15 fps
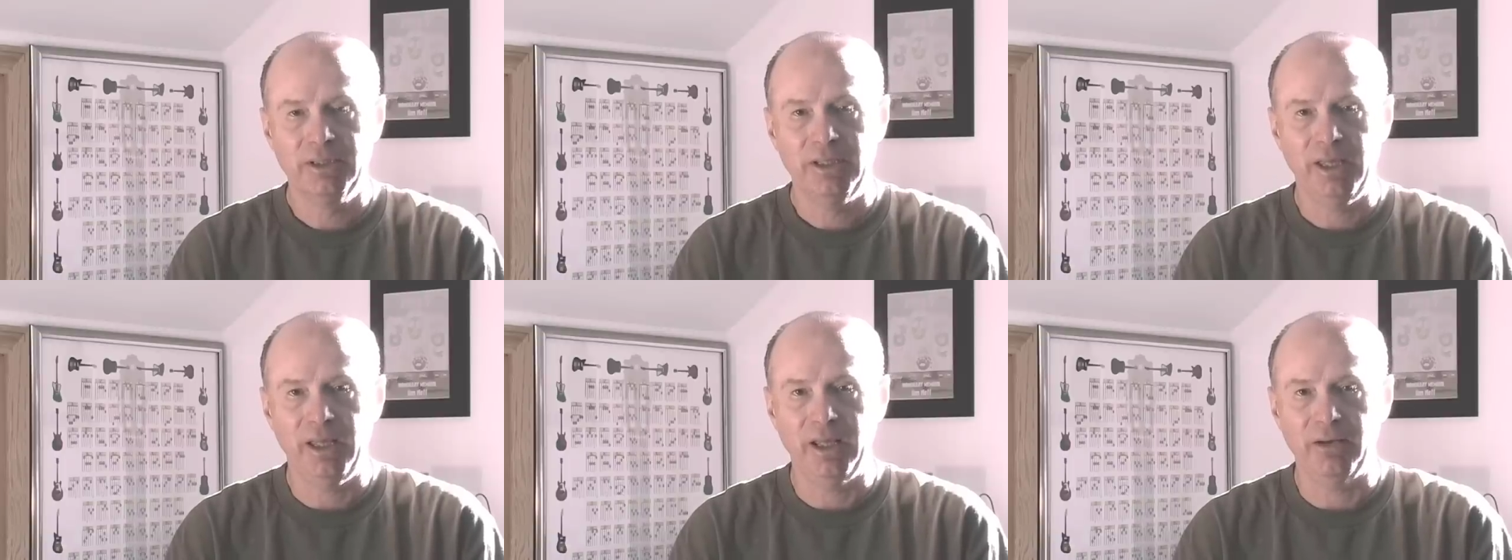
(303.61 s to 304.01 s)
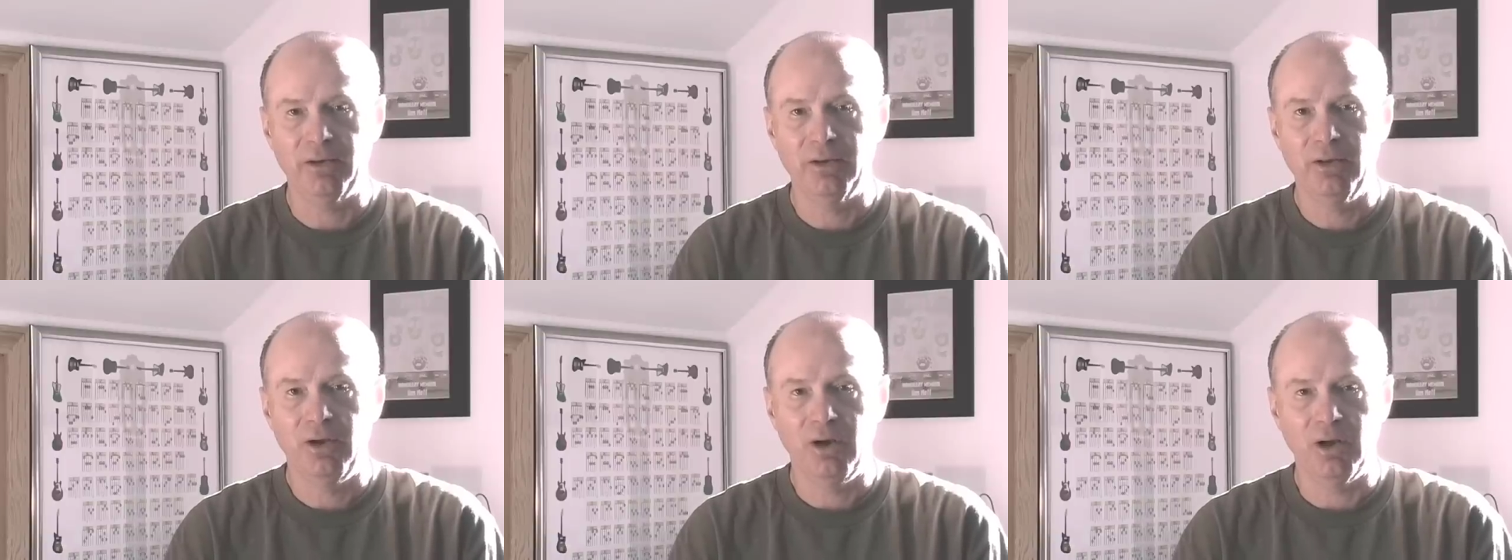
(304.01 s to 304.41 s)
And
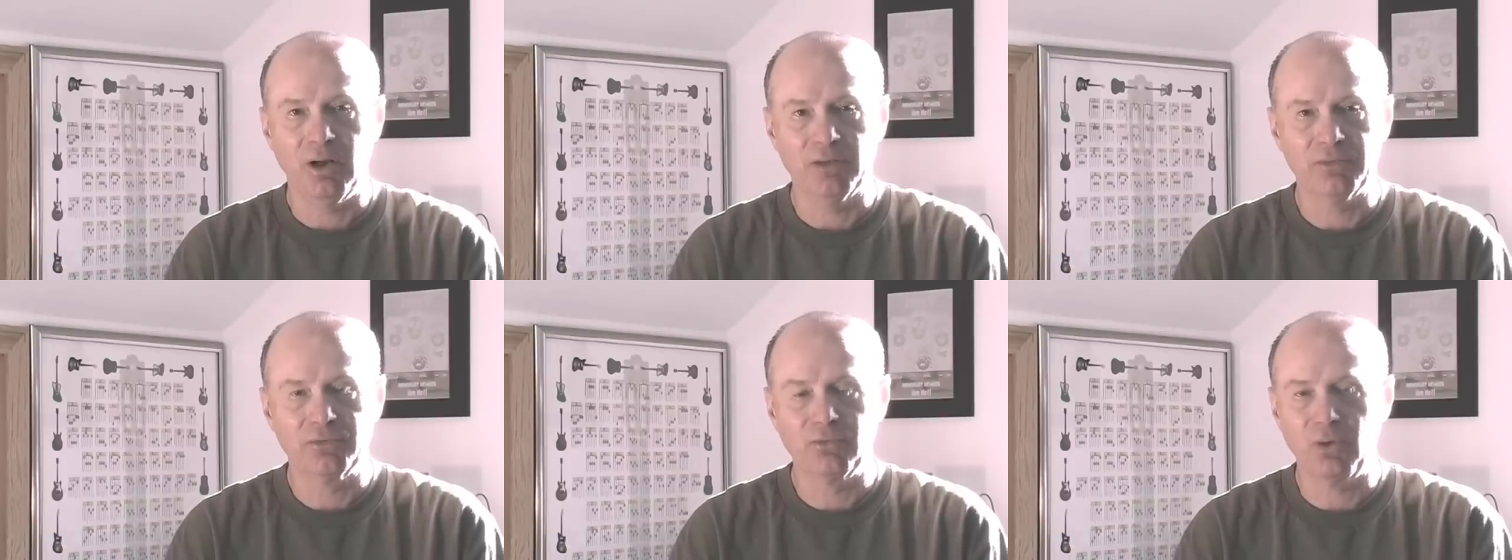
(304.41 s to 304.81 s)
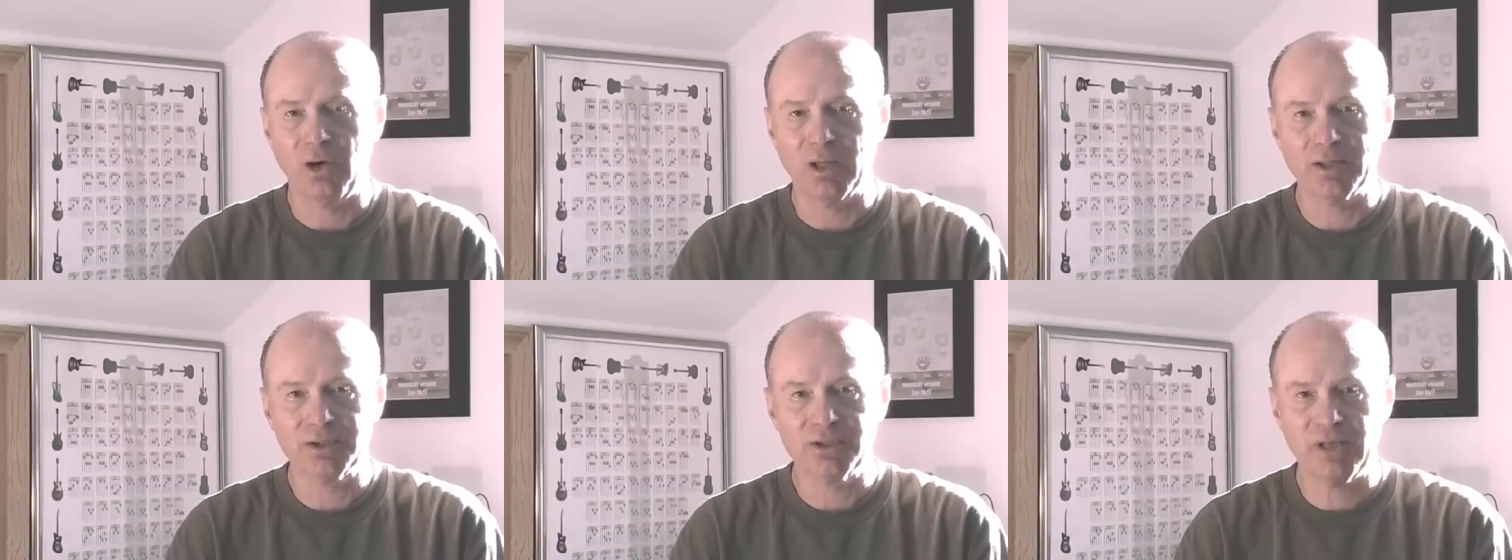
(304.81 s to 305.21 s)
through
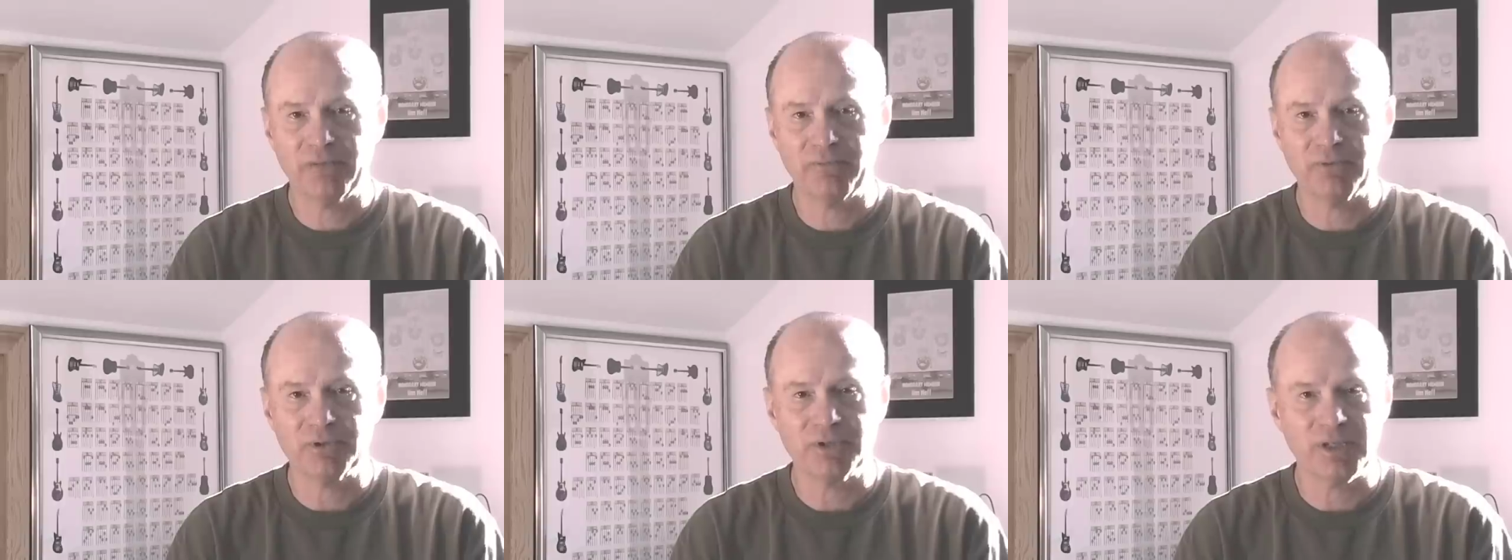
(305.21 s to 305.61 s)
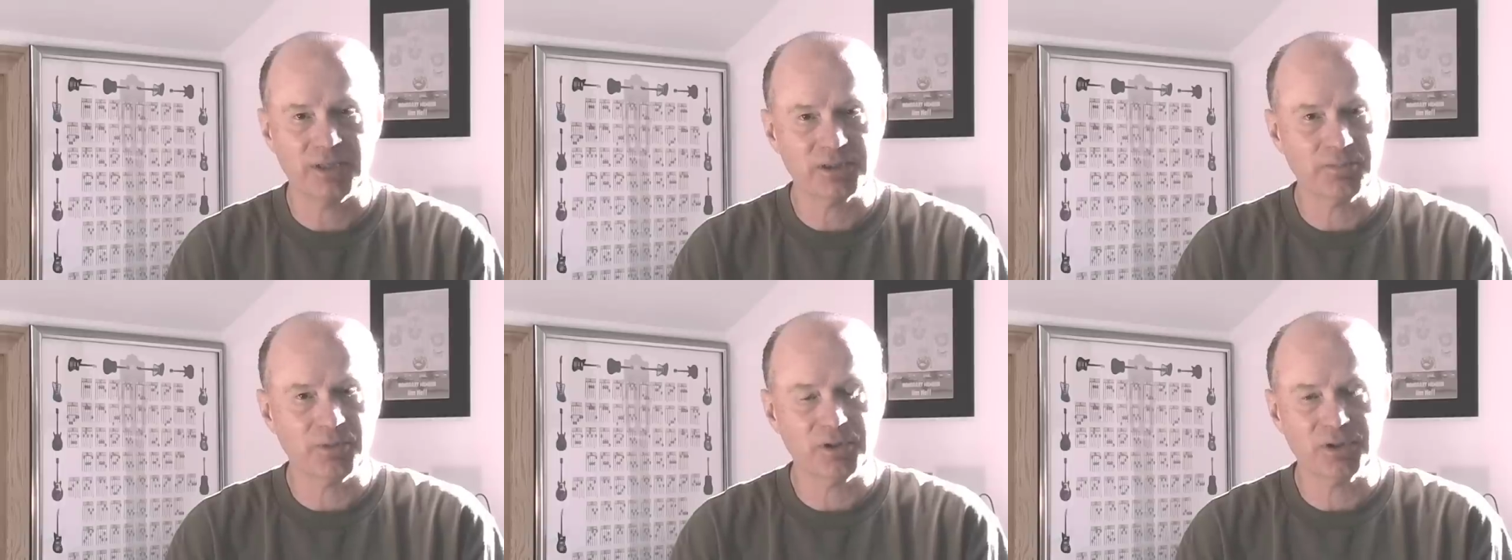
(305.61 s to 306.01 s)
all his efforts, that
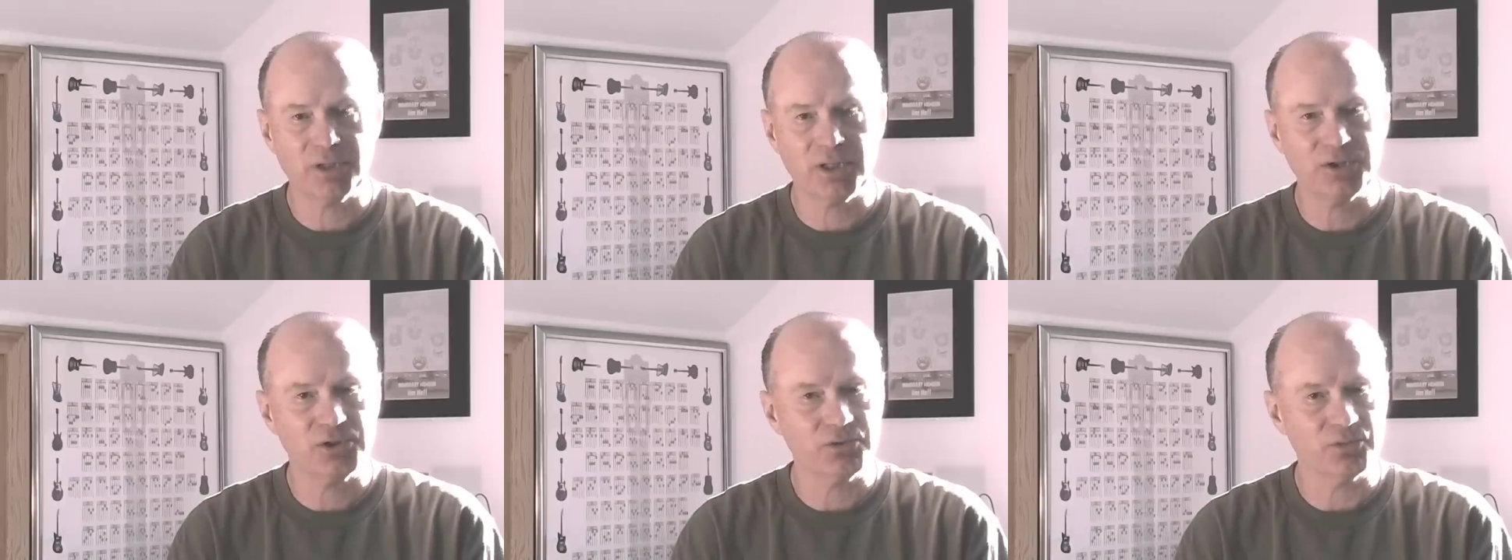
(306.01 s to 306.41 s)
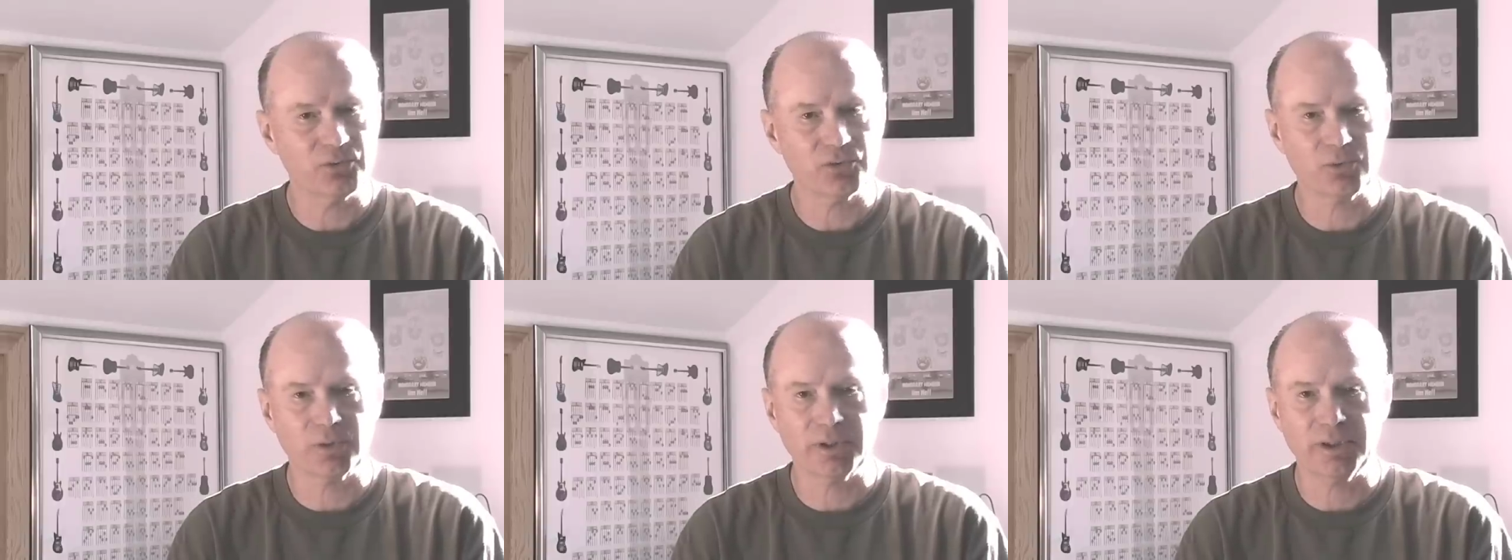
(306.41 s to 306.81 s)
split sessions
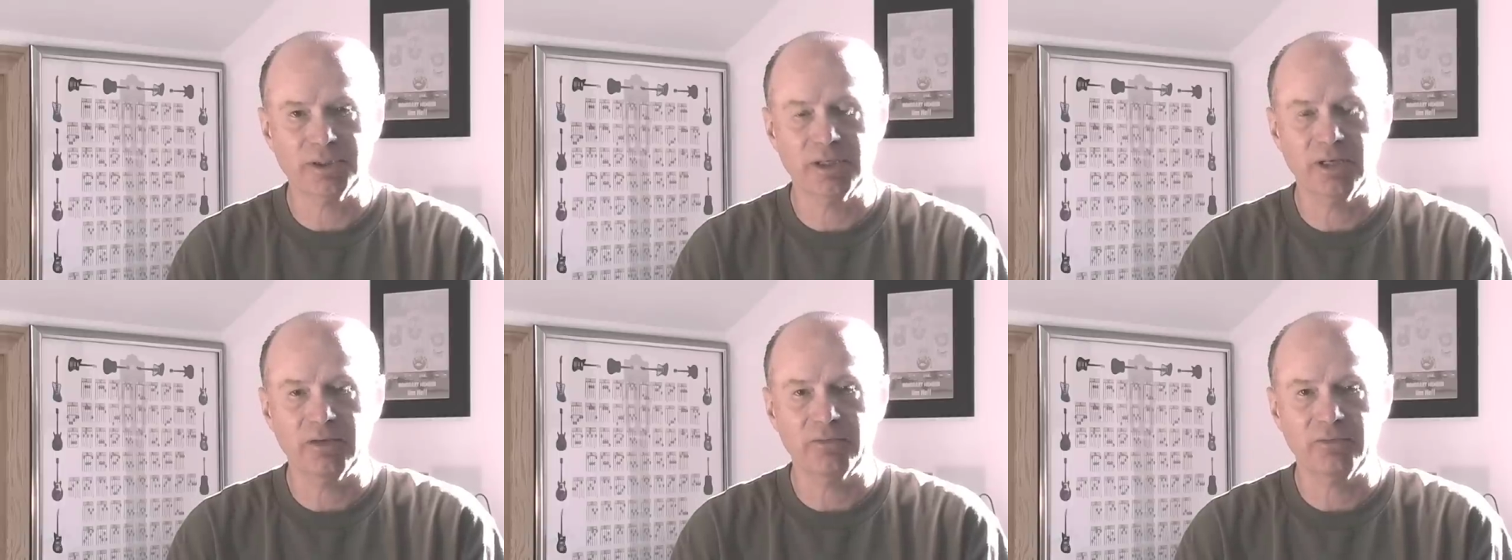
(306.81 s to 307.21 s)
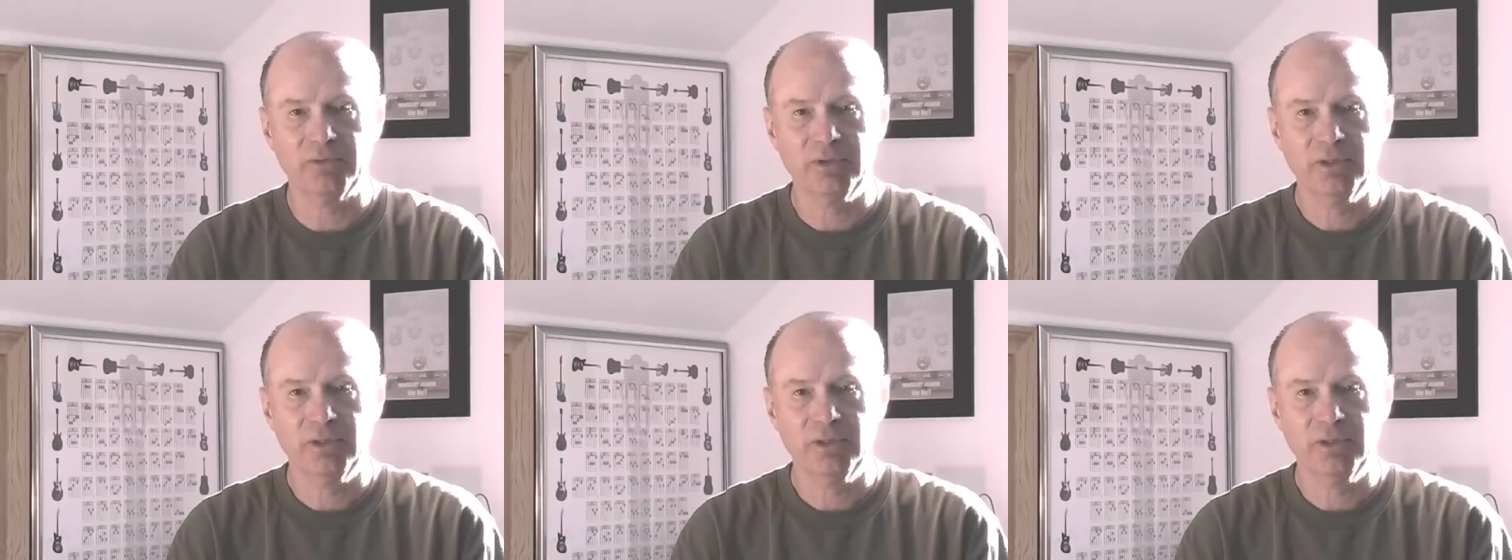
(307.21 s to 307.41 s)
was really tough.